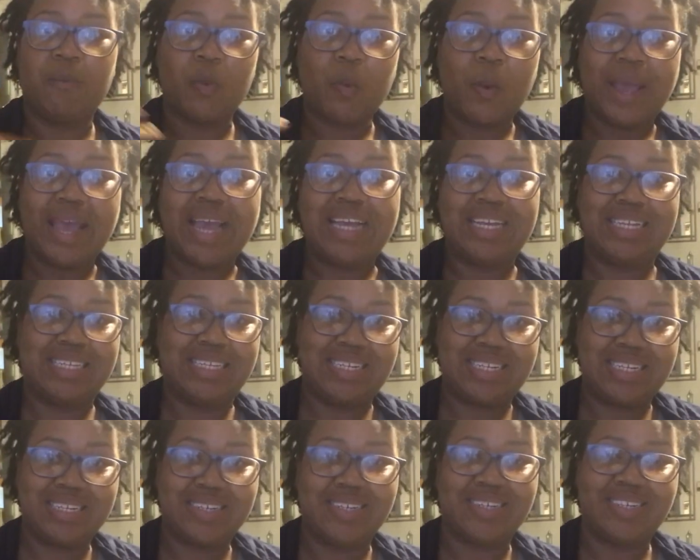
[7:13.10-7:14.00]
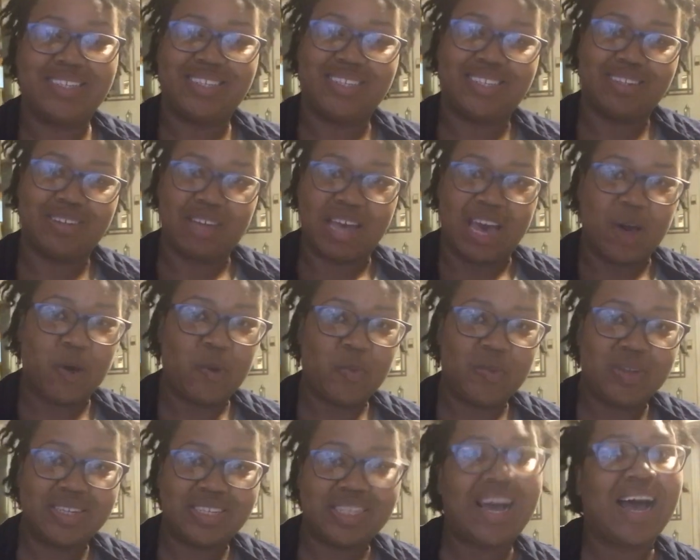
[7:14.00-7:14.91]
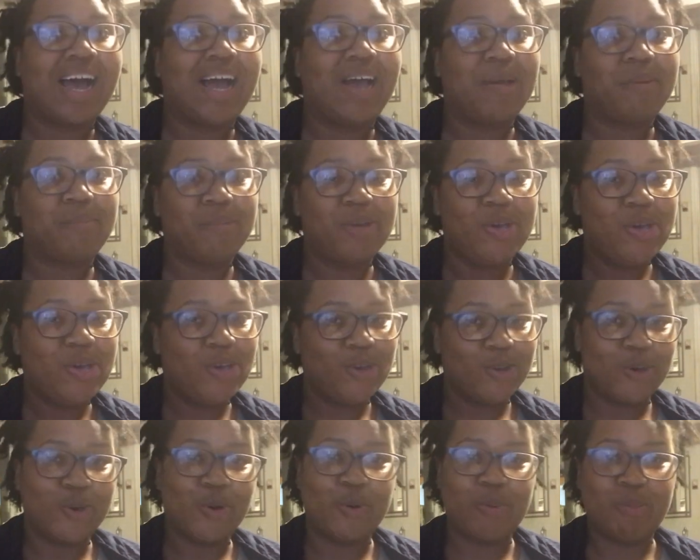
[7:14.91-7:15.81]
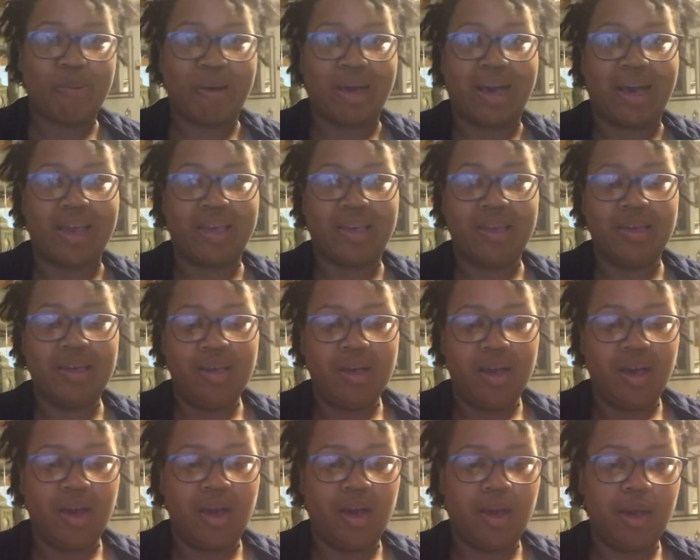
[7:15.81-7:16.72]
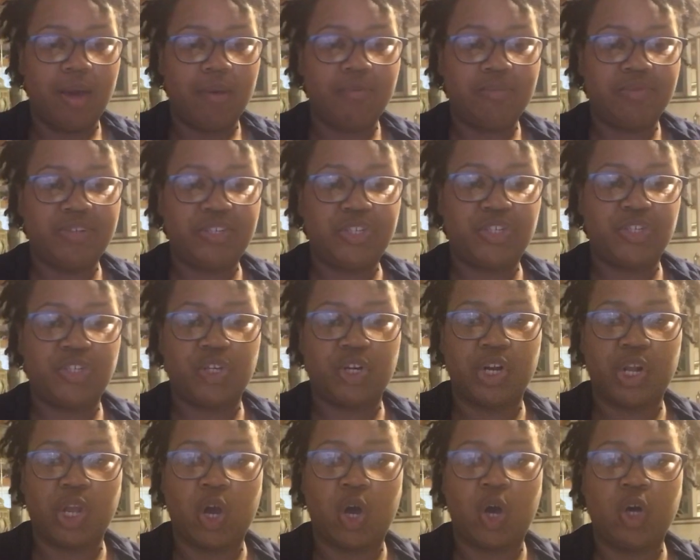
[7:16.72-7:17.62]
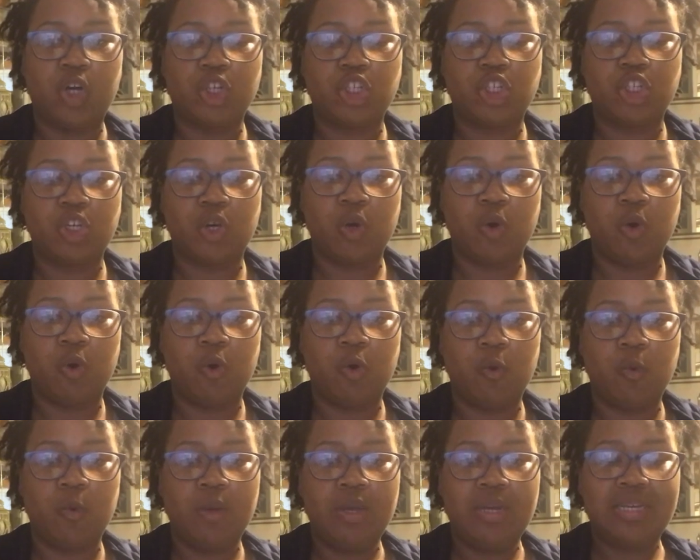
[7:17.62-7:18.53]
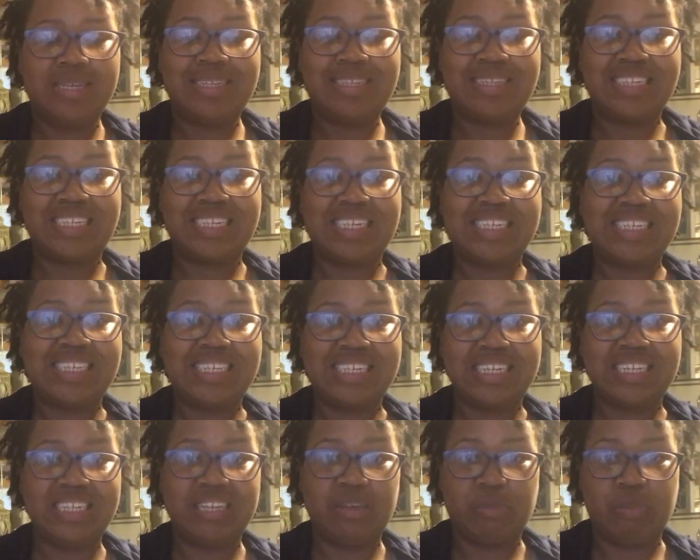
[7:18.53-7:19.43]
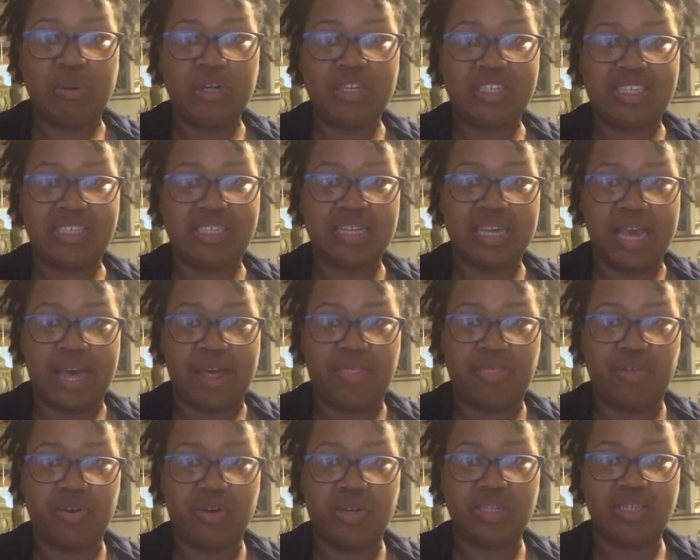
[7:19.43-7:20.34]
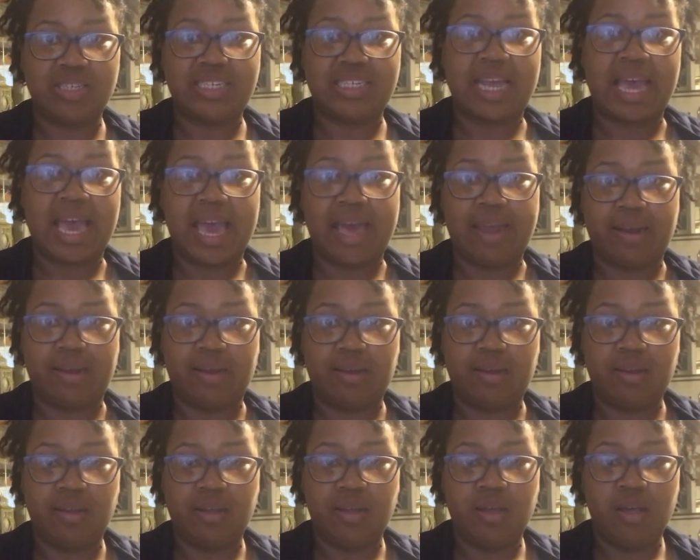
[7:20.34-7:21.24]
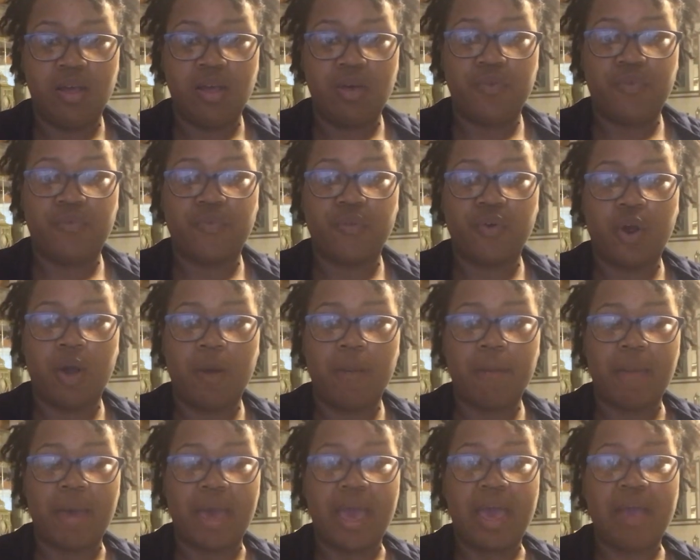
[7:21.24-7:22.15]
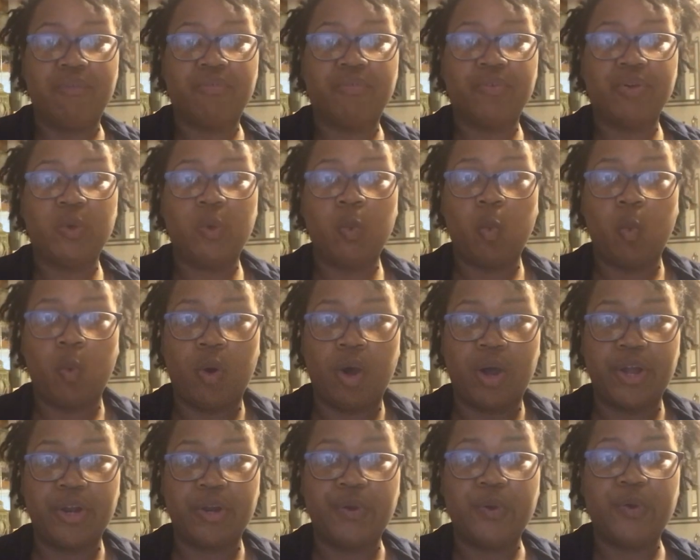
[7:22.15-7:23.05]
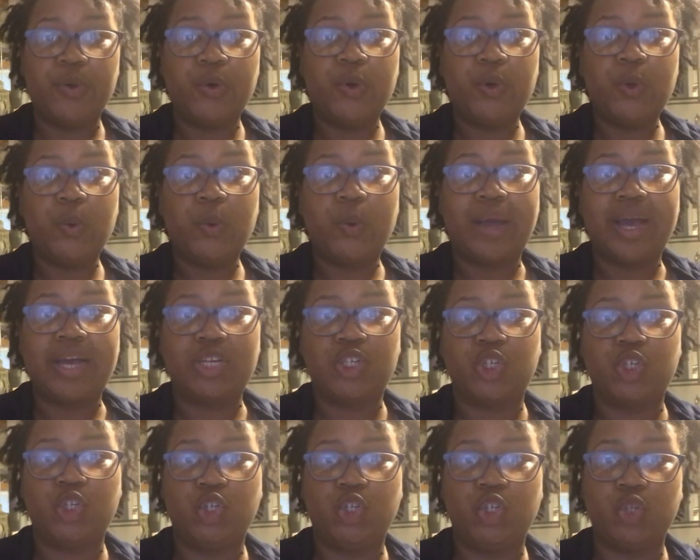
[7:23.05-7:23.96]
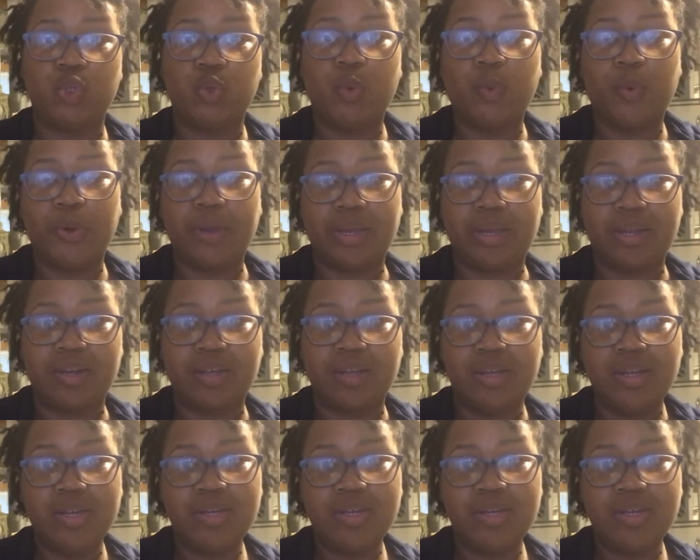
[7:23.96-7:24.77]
ways to help the time go by. Visa Journey also statistically puts together data from everyone who has joined